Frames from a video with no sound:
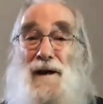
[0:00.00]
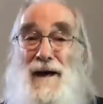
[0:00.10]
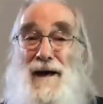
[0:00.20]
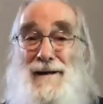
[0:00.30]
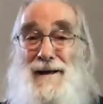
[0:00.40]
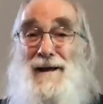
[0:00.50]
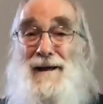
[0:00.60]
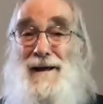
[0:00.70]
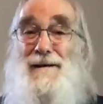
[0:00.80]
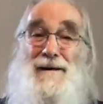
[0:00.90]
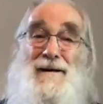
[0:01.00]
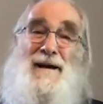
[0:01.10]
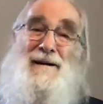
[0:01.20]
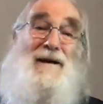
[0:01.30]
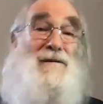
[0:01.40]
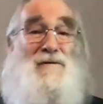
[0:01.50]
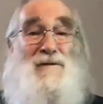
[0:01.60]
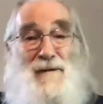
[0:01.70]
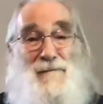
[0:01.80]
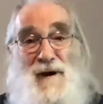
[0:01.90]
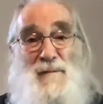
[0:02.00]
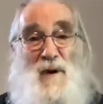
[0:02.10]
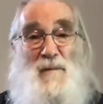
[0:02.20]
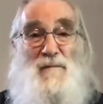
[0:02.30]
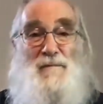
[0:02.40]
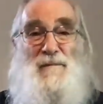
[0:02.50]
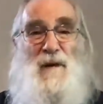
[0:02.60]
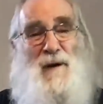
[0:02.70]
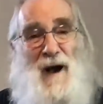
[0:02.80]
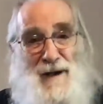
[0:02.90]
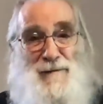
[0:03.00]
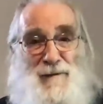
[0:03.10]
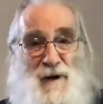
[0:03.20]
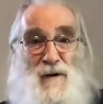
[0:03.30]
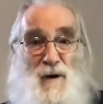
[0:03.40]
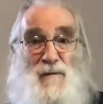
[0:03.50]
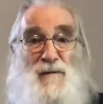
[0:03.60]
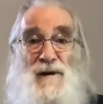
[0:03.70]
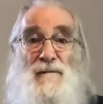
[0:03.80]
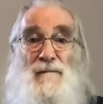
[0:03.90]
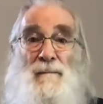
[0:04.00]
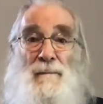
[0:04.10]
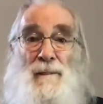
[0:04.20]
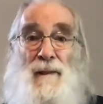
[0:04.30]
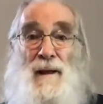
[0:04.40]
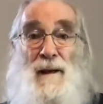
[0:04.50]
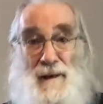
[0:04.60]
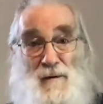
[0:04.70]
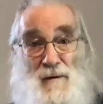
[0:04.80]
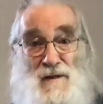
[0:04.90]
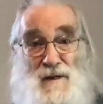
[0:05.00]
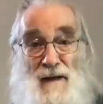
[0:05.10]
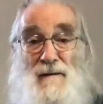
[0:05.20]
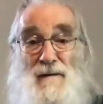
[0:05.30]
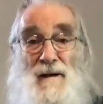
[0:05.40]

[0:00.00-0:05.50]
ahead and they framed him. You know, I know Flynn, and I know his son.